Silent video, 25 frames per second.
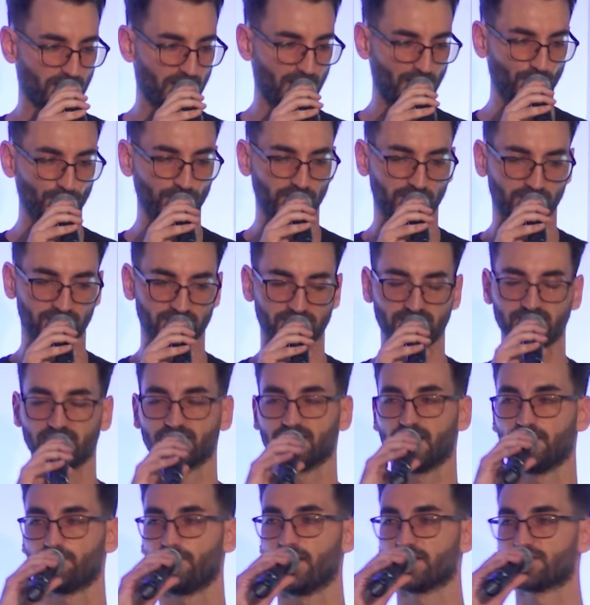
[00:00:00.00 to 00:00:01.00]
how we can
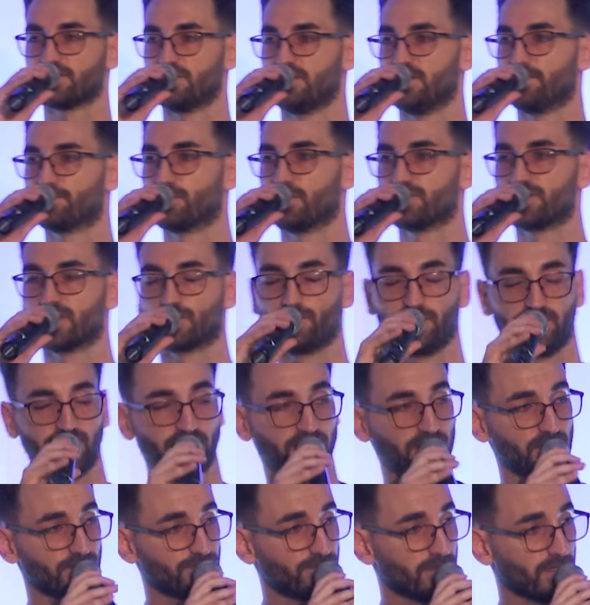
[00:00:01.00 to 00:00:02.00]
set up actually a project with
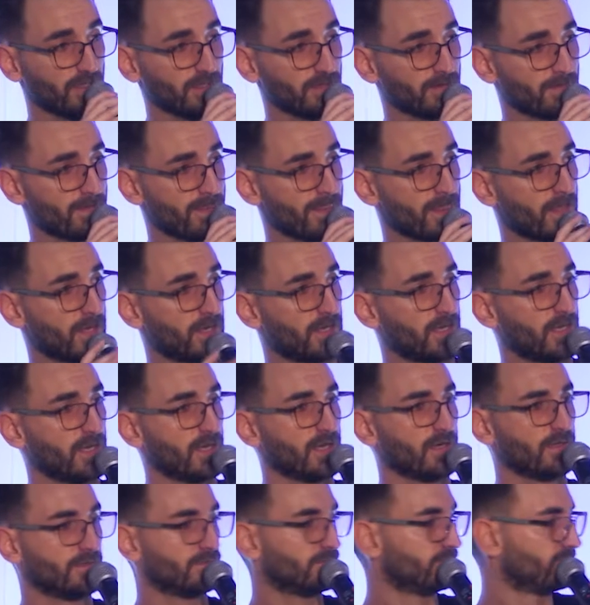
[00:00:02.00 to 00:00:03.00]
Datafy.
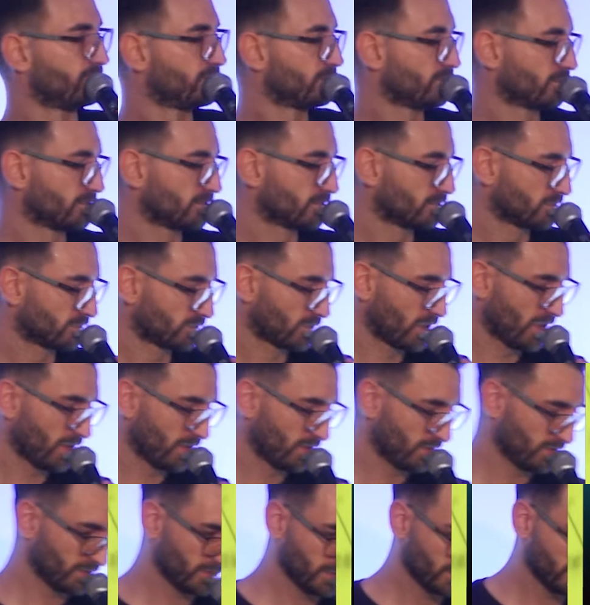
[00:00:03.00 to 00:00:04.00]
Yeah,
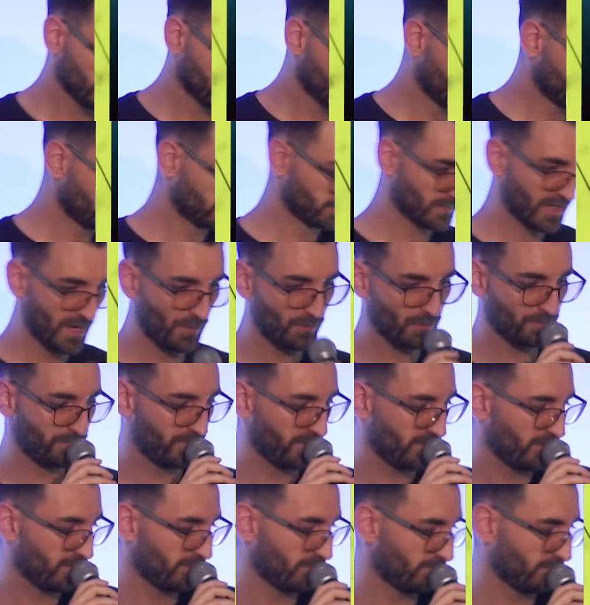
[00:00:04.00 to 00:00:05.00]
I will be